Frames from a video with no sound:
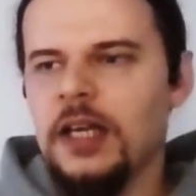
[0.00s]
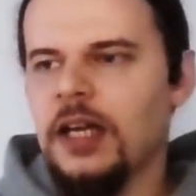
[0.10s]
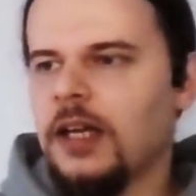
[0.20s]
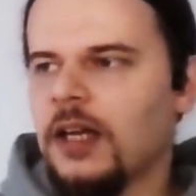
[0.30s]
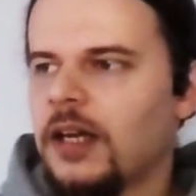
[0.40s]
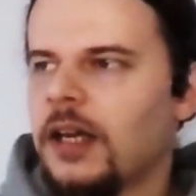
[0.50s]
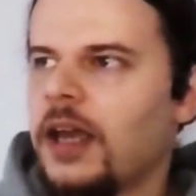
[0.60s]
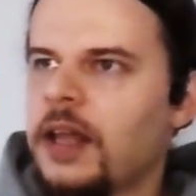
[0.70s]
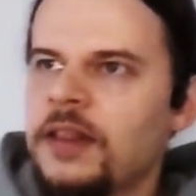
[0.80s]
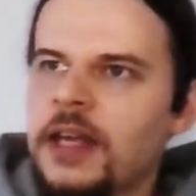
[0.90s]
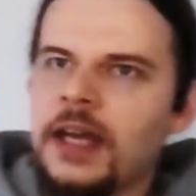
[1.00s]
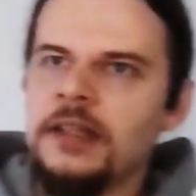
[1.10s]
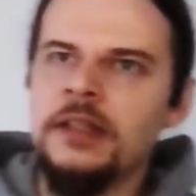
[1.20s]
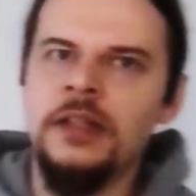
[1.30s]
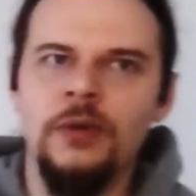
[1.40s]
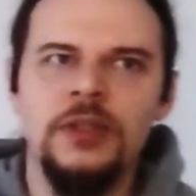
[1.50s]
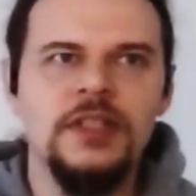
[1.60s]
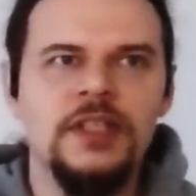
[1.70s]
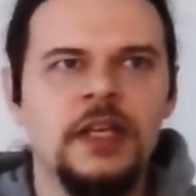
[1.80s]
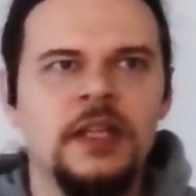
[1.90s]
and then
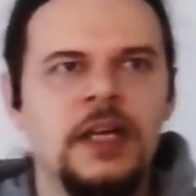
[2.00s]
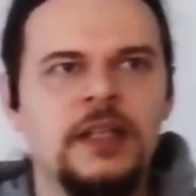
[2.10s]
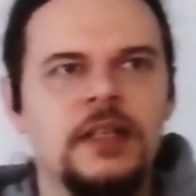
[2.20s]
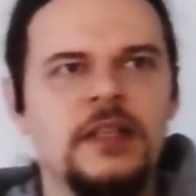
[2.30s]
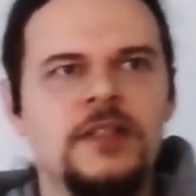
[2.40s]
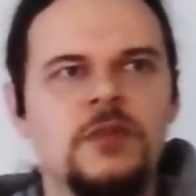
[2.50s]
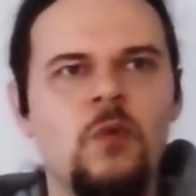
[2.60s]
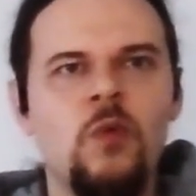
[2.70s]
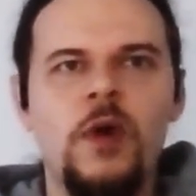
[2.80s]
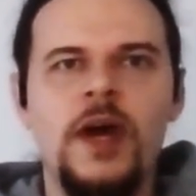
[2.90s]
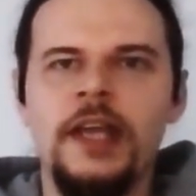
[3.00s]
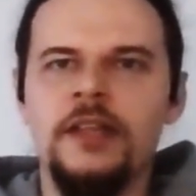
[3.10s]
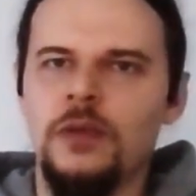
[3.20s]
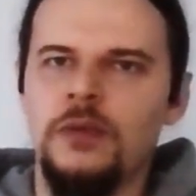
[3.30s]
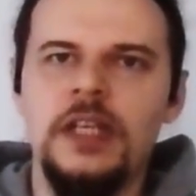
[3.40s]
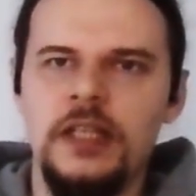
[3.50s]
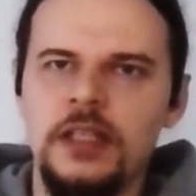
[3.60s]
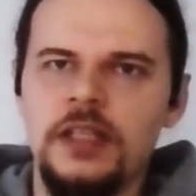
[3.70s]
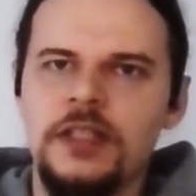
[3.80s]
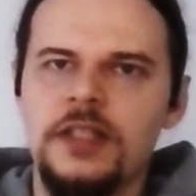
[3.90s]
noticing that it's way too
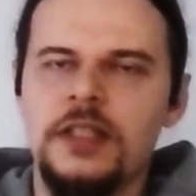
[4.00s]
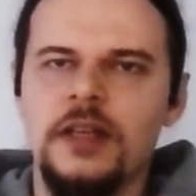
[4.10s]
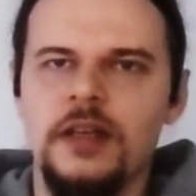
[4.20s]
tedious